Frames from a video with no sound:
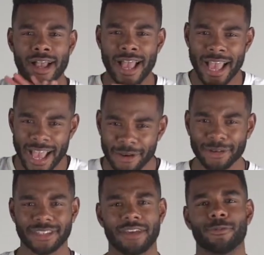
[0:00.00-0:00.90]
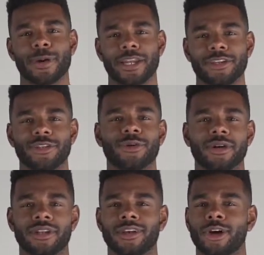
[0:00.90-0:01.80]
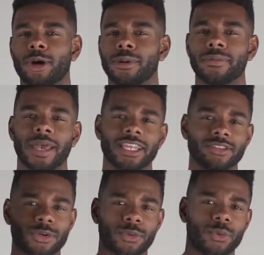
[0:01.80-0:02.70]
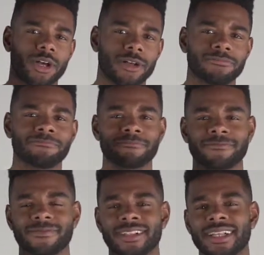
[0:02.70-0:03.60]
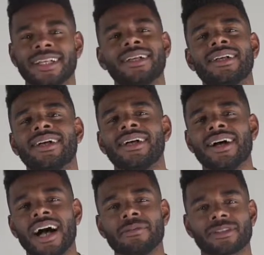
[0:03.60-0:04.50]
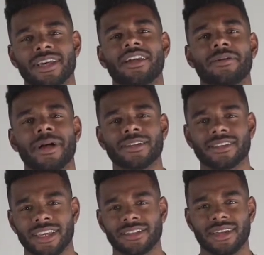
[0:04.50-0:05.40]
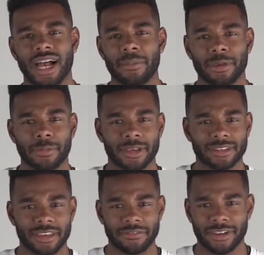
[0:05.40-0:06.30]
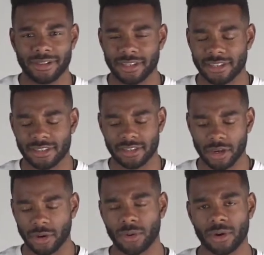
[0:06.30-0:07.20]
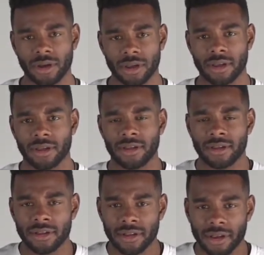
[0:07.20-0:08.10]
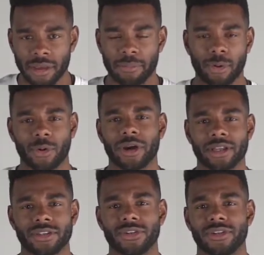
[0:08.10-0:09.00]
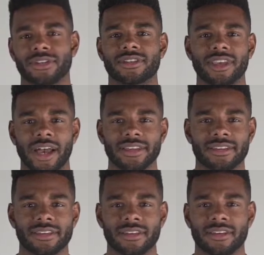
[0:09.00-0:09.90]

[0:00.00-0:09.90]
How is everybody doing? Hope everybody's doing well. I'm excited about today's topic because I feel it's so important to discuss